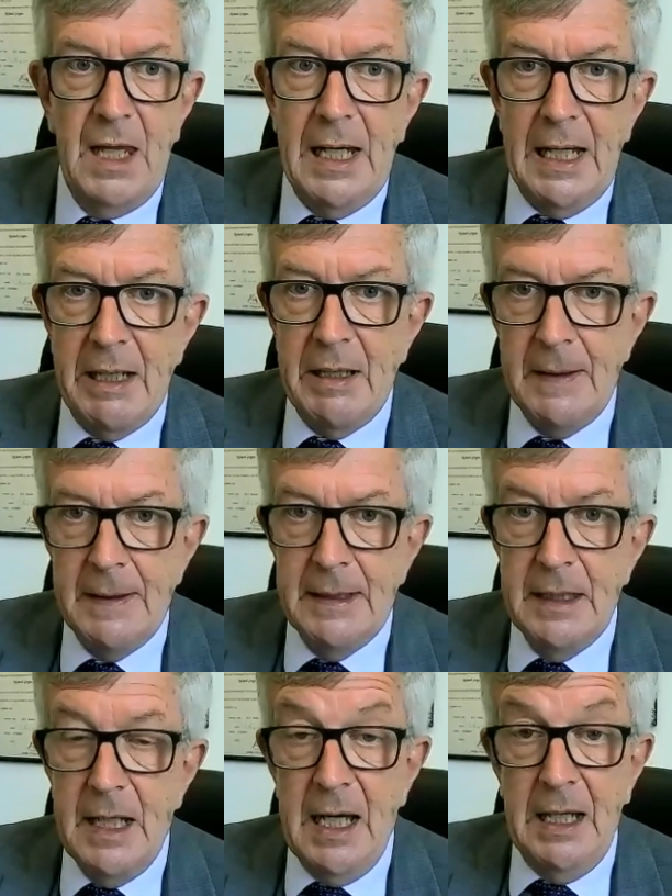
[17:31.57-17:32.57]

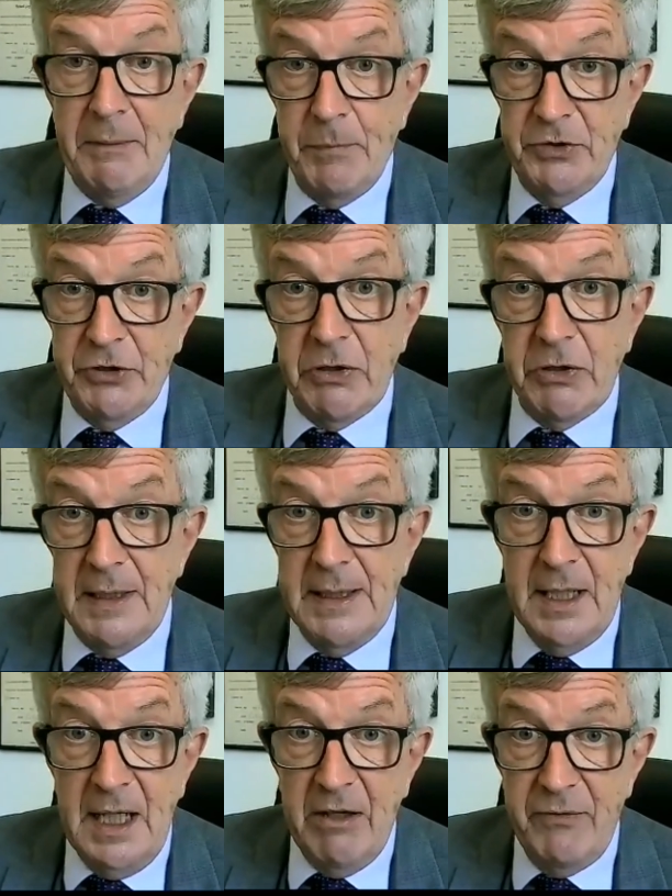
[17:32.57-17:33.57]
But
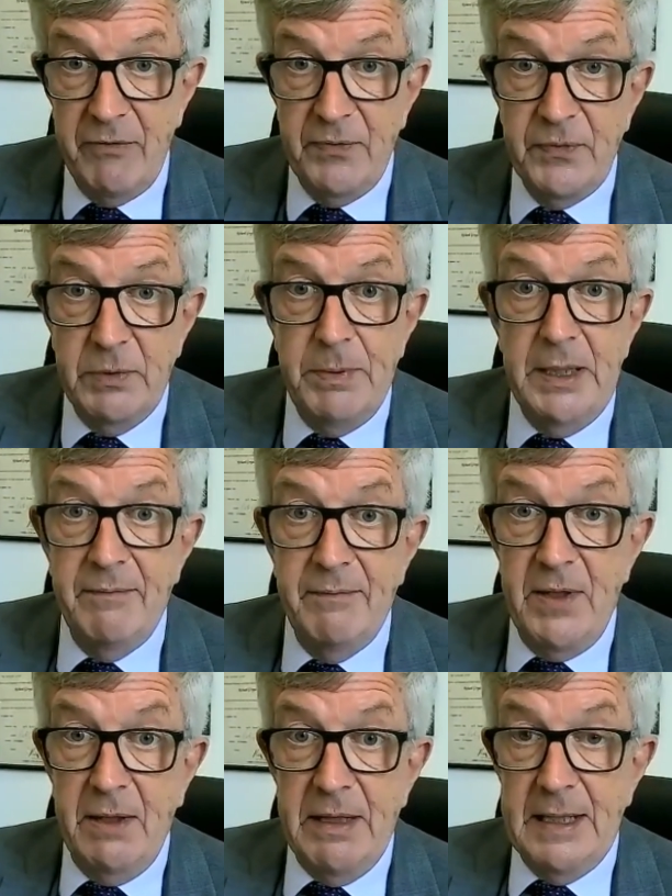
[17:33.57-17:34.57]
certainly you have to
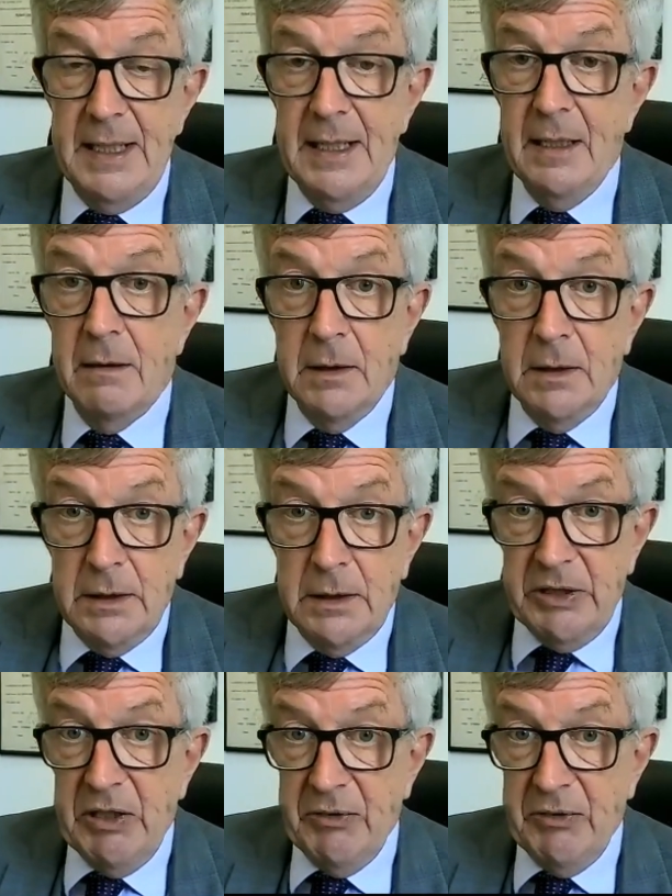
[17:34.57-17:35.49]
be very clear.